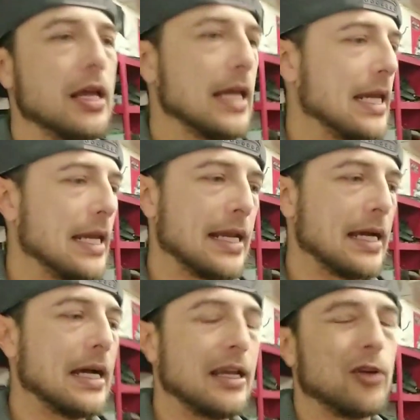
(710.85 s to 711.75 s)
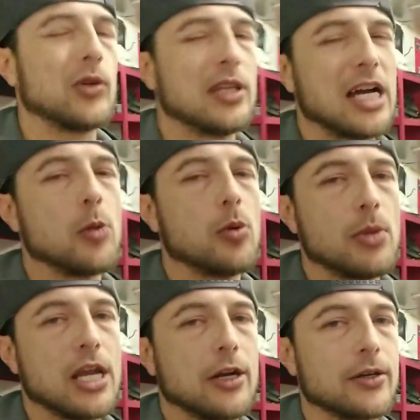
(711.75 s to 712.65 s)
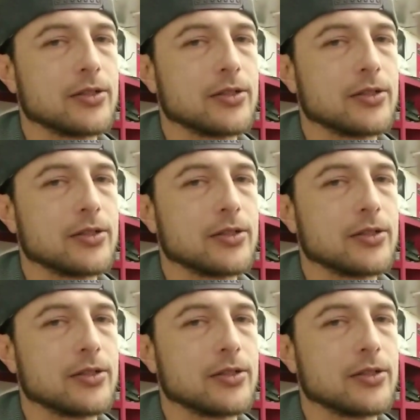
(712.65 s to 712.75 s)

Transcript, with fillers: in uh, in a reliable manner.